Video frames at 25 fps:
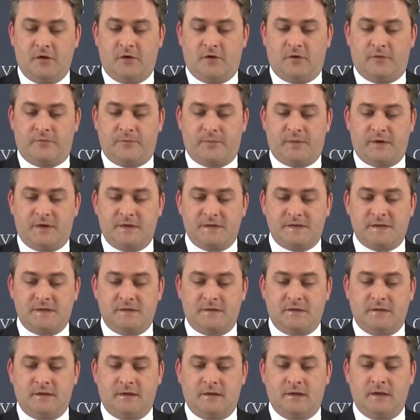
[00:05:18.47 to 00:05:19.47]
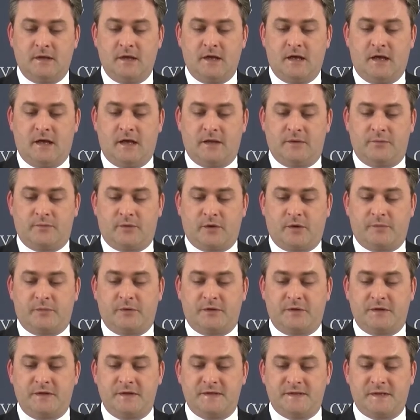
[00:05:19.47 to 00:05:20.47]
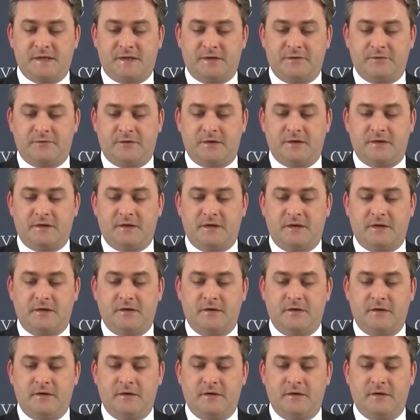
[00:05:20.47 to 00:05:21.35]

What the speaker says: of personal and property security,